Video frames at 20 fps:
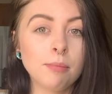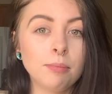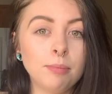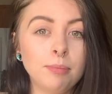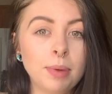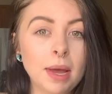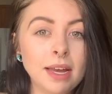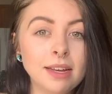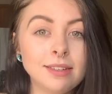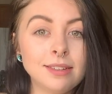
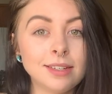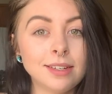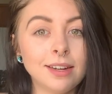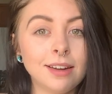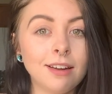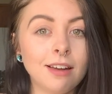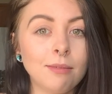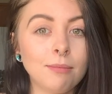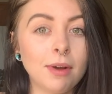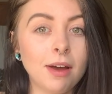pasted it
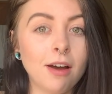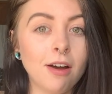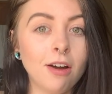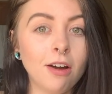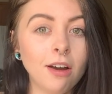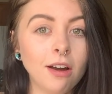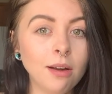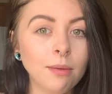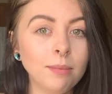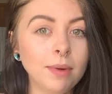on my
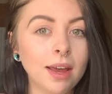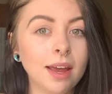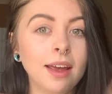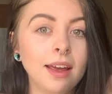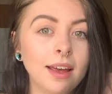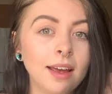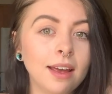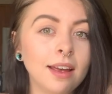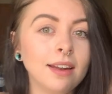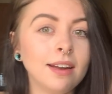arm,
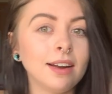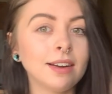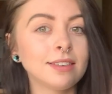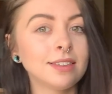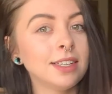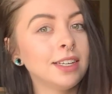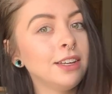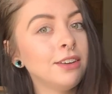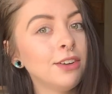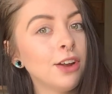and next
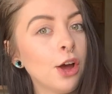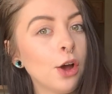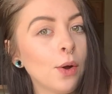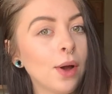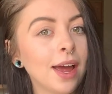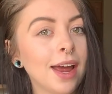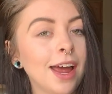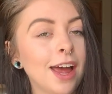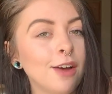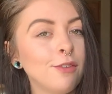thing you know,
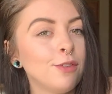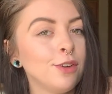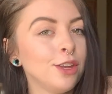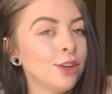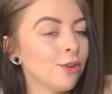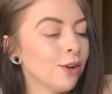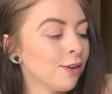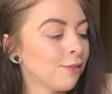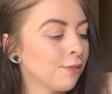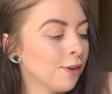I have a
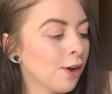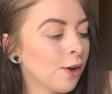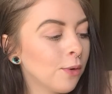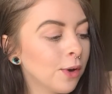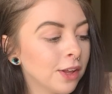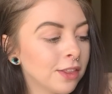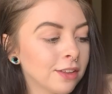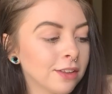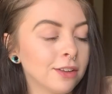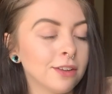UFO
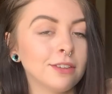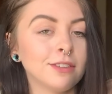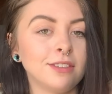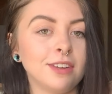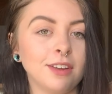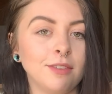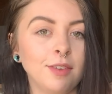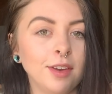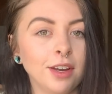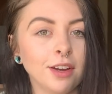with a little
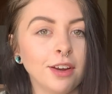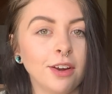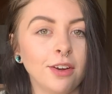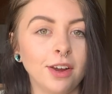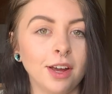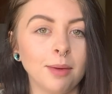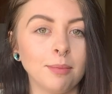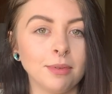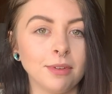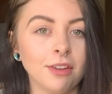stick figure
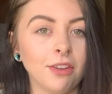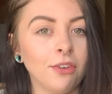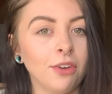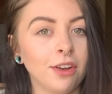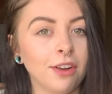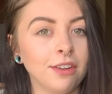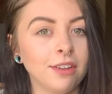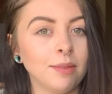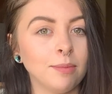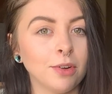going up into
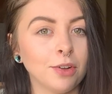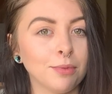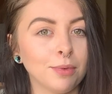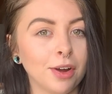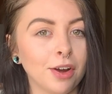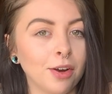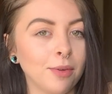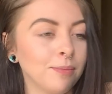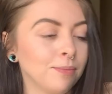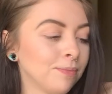it in the middle of my
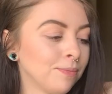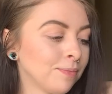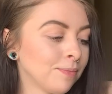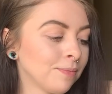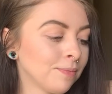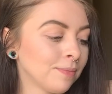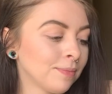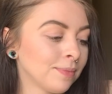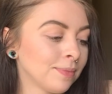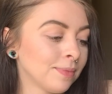arm.
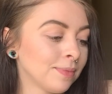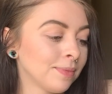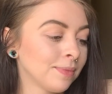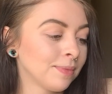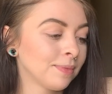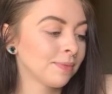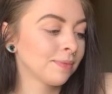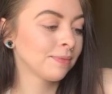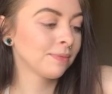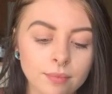
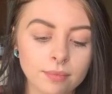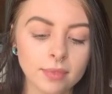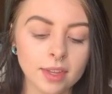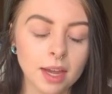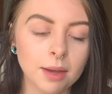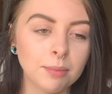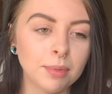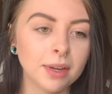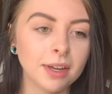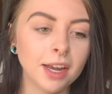
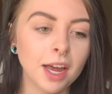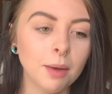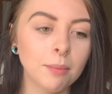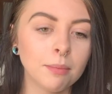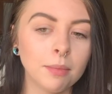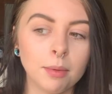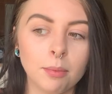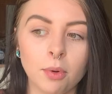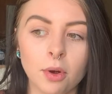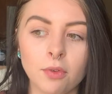But yeah,
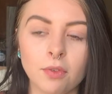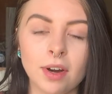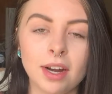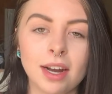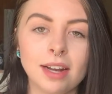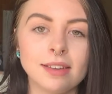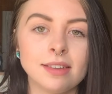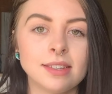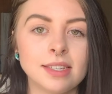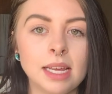my boyfriend
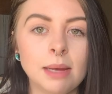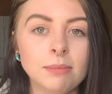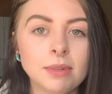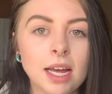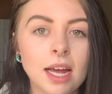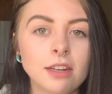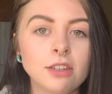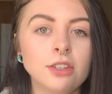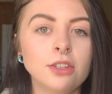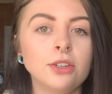has the same
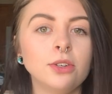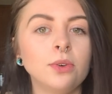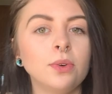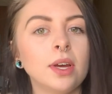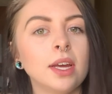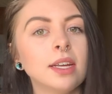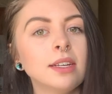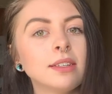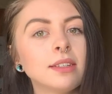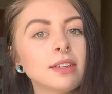tattoo.
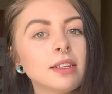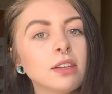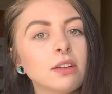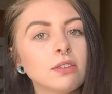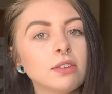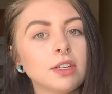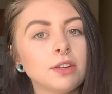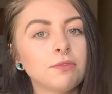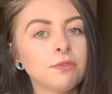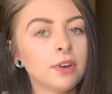His is a little
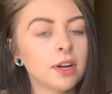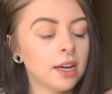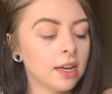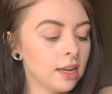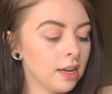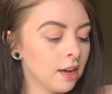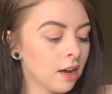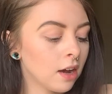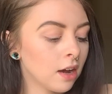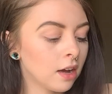different.
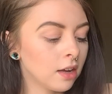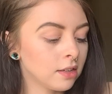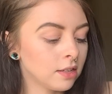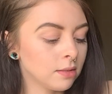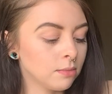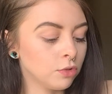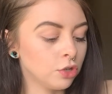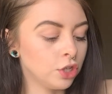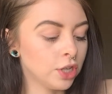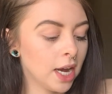He got
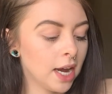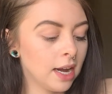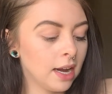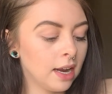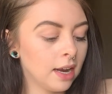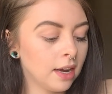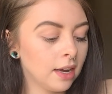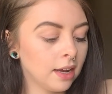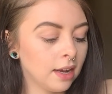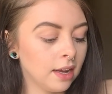some
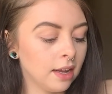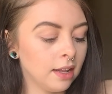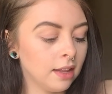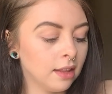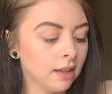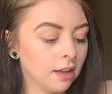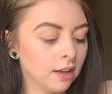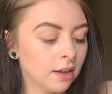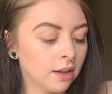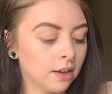shading in
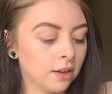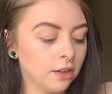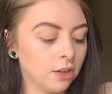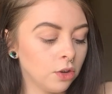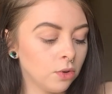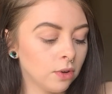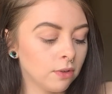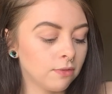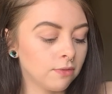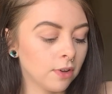the
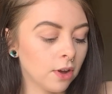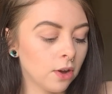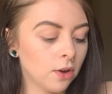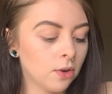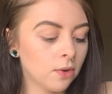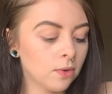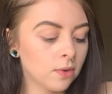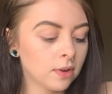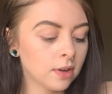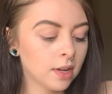
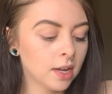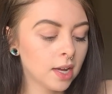UFO.